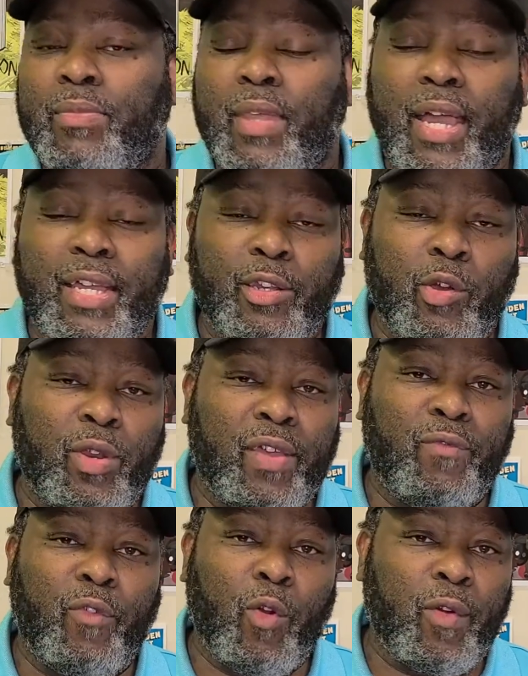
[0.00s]
I know that
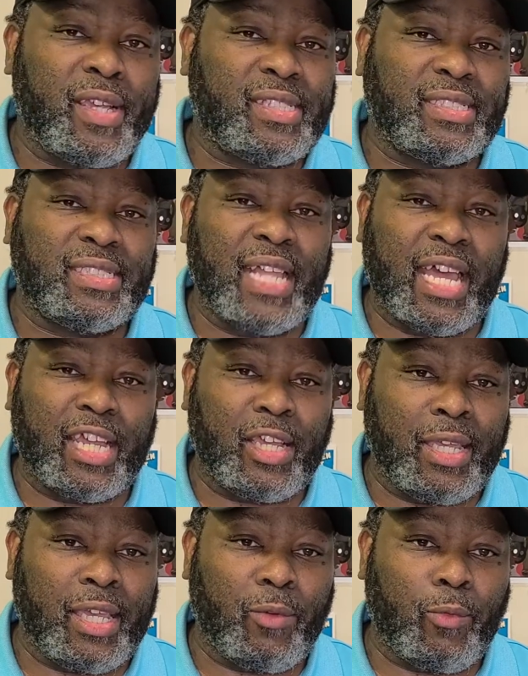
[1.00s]
Forex is not a
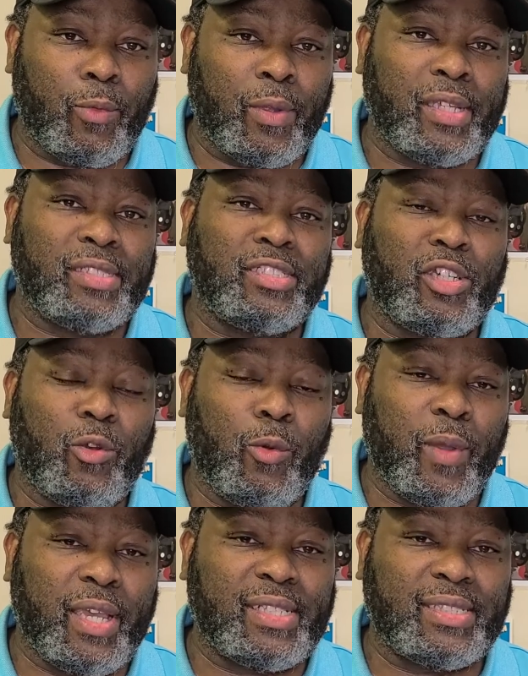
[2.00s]

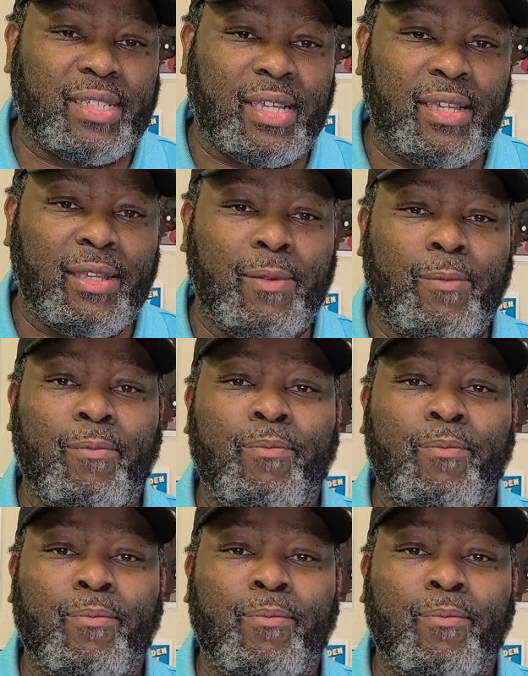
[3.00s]
get-rich-quick scheme,